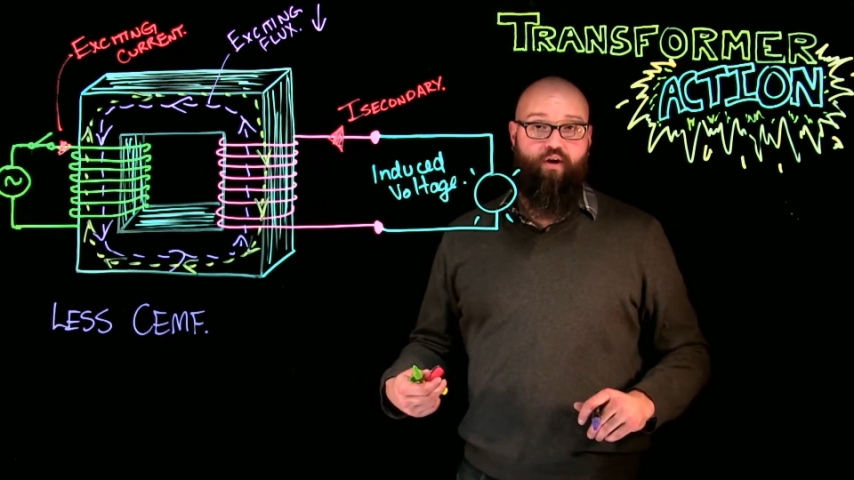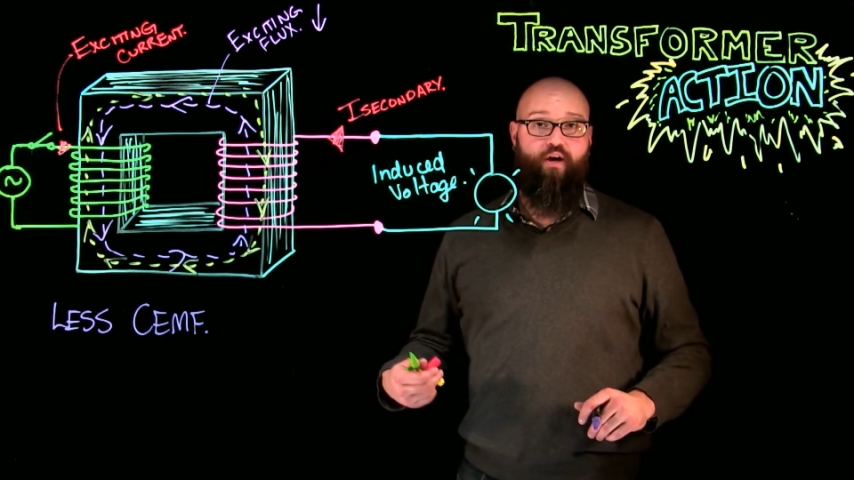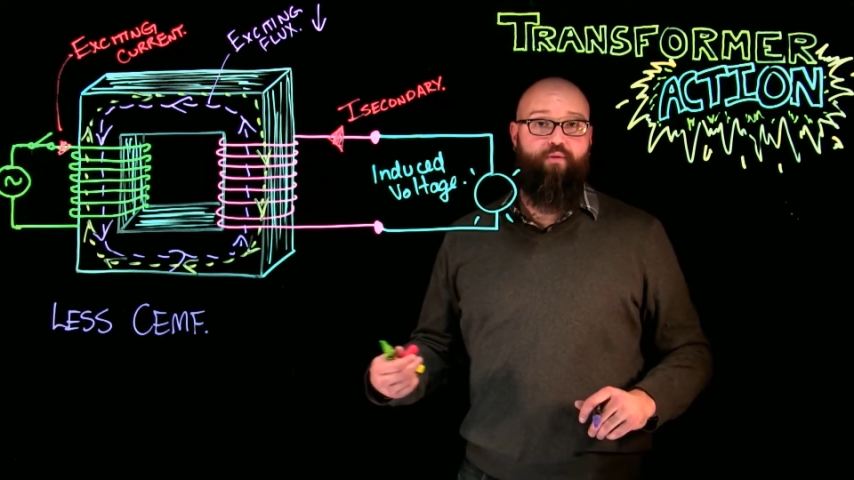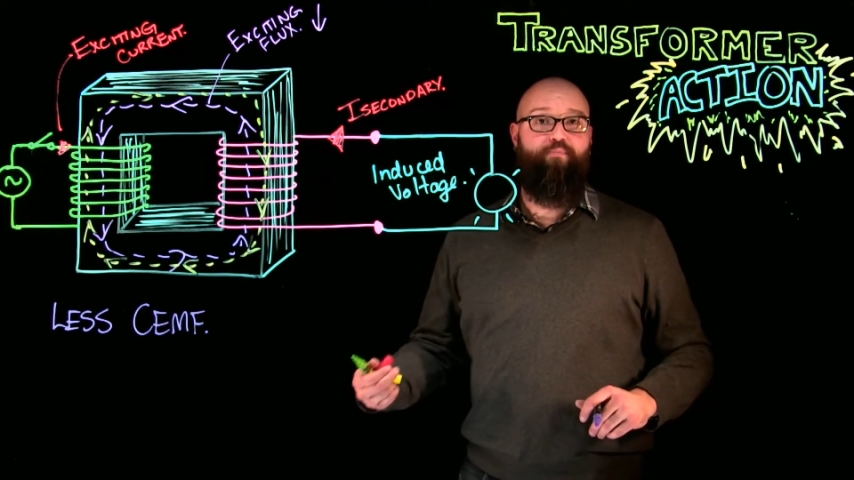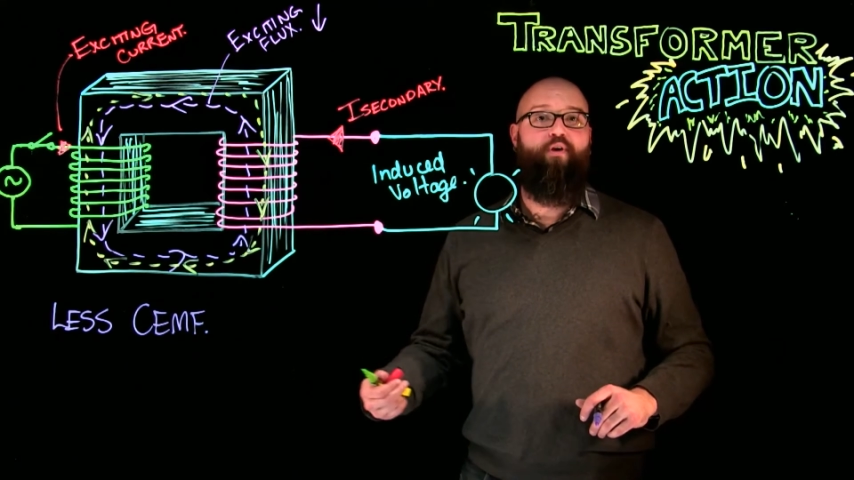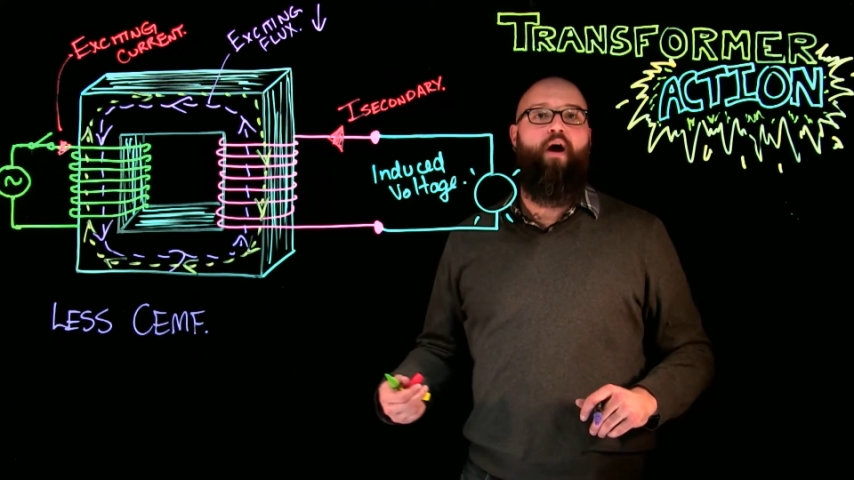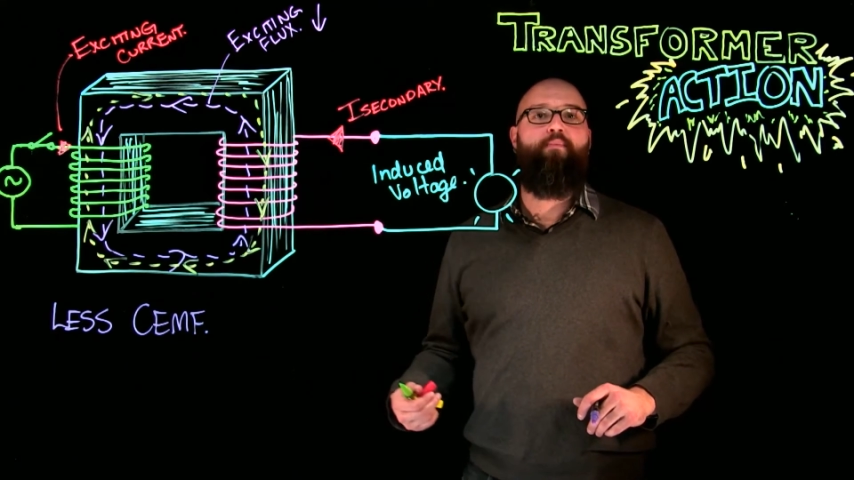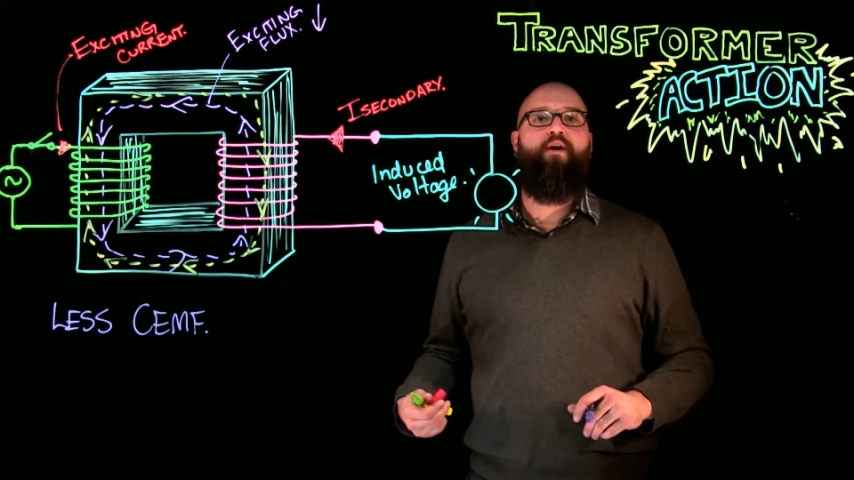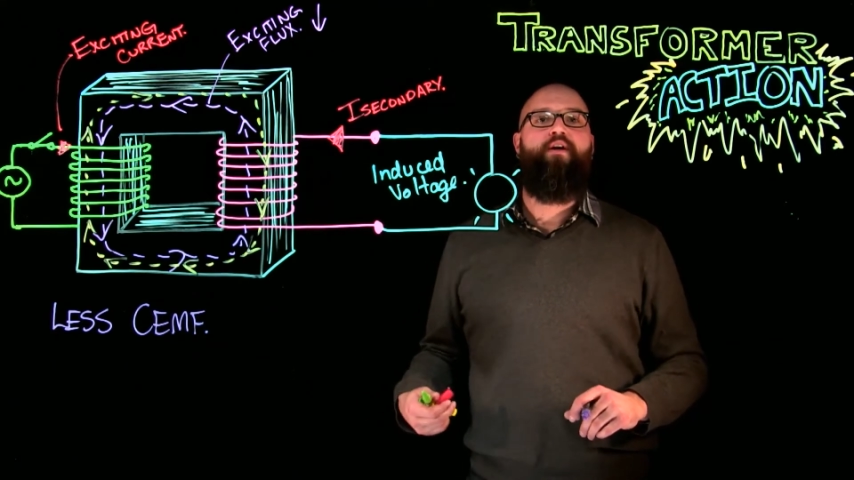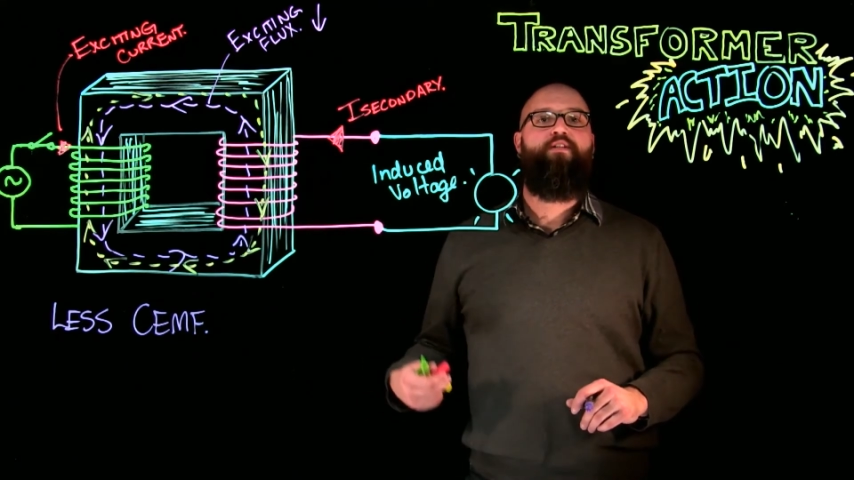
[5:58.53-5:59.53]
on the
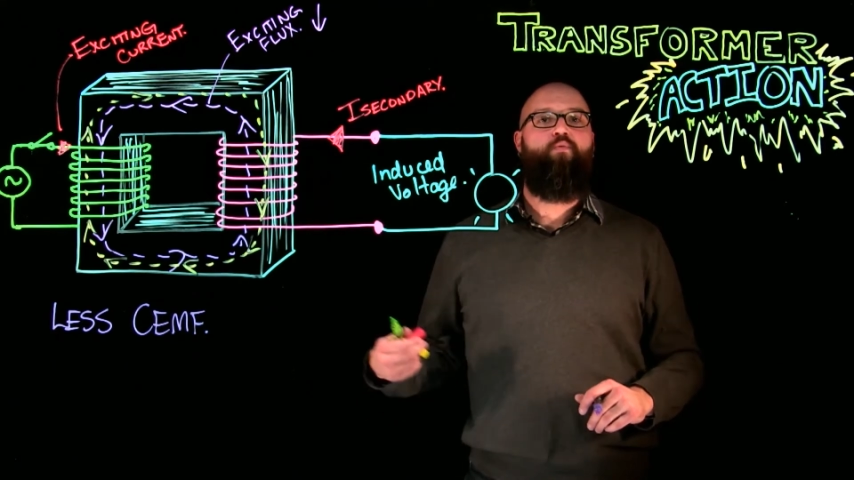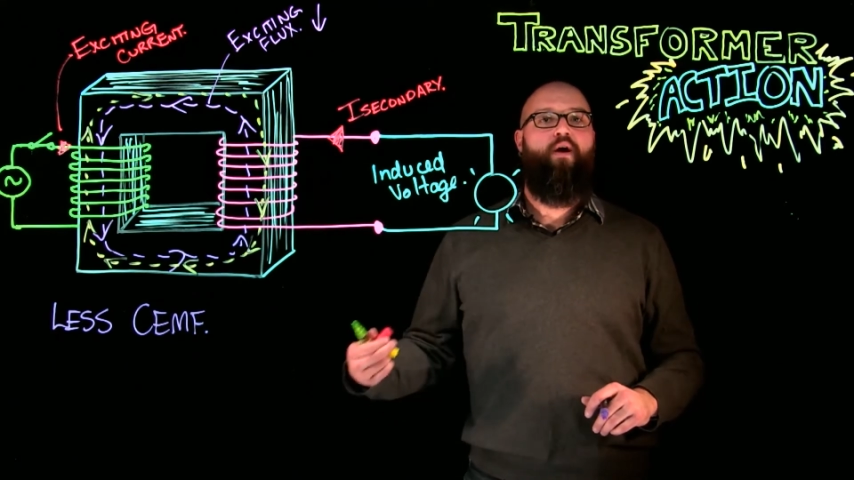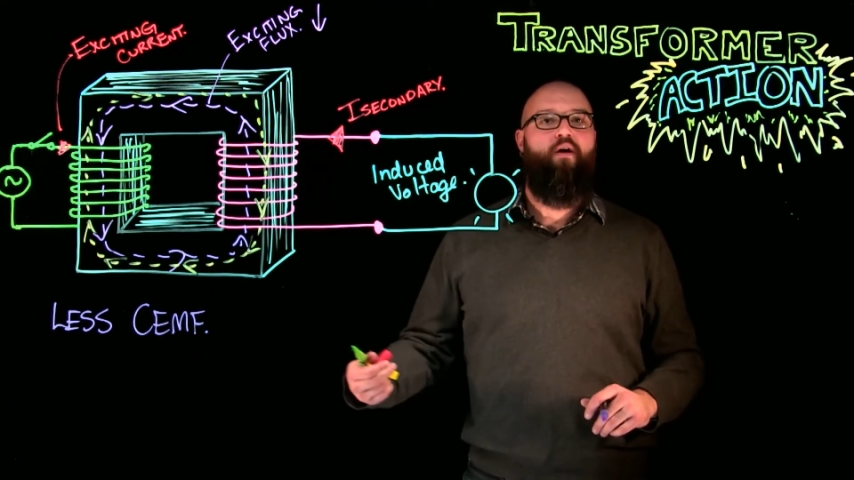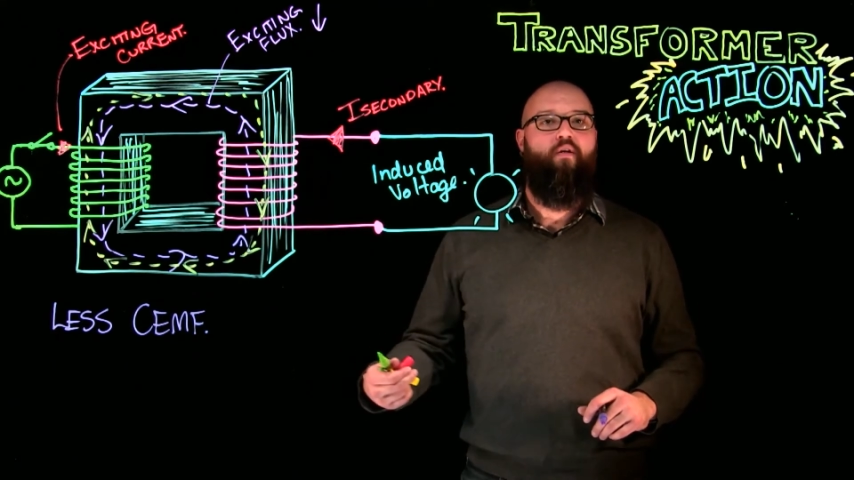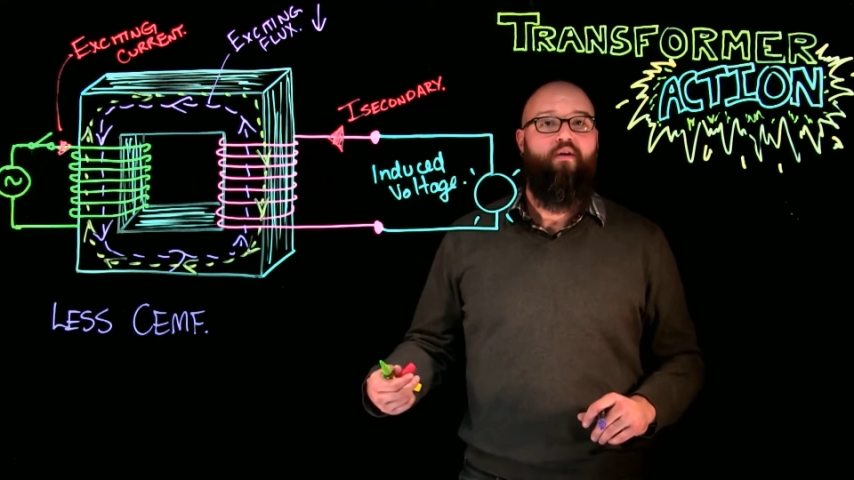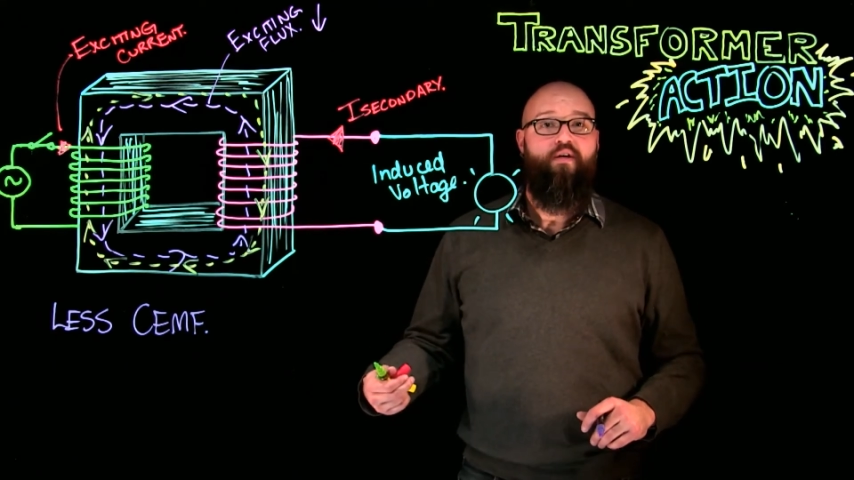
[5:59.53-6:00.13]
primary as well.